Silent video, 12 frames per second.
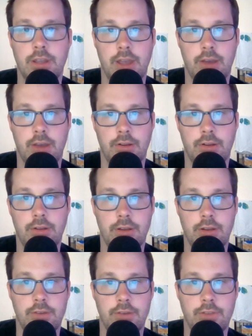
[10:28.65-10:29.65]
out
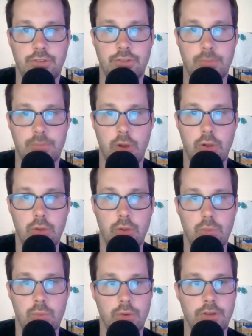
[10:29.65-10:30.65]
of a small
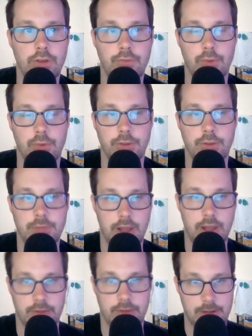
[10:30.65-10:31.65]
wooden fold-up
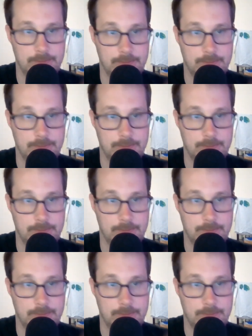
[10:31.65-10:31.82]
gallery.